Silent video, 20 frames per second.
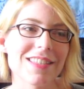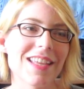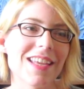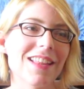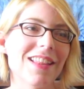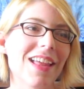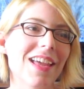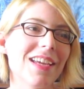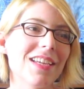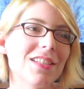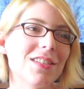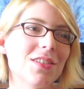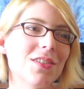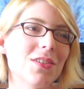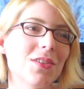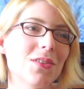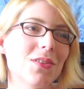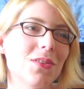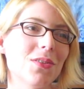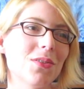They like
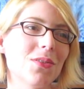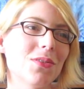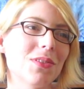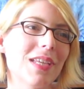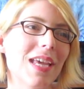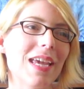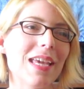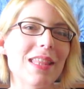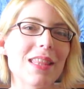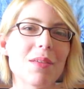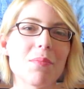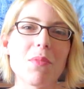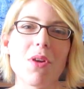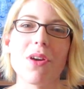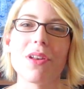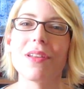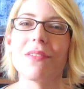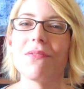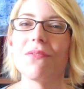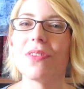to take them
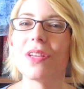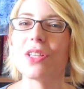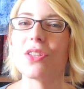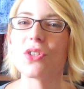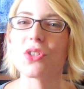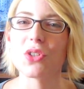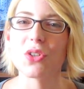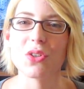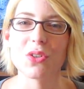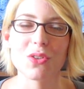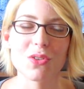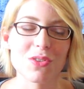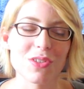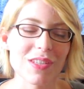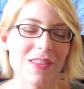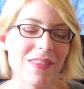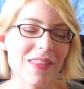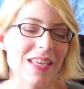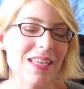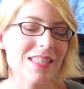on
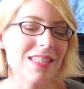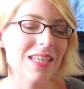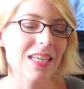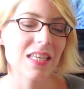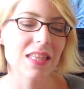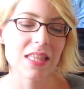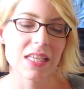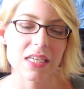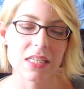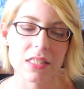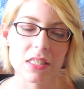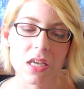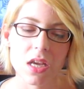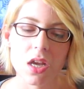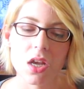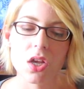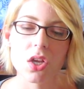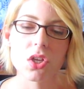adventures and things like this.